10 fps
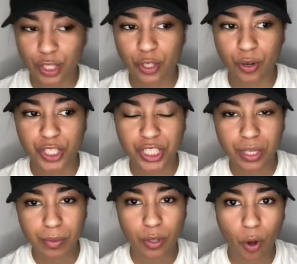So and
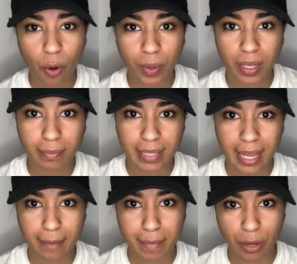she was all the way up
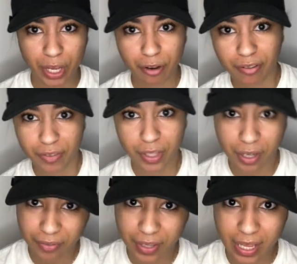like Mount Airy,
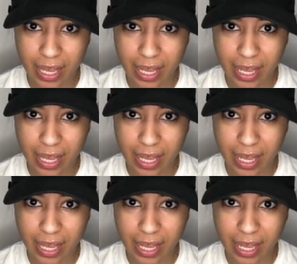Philadelphia.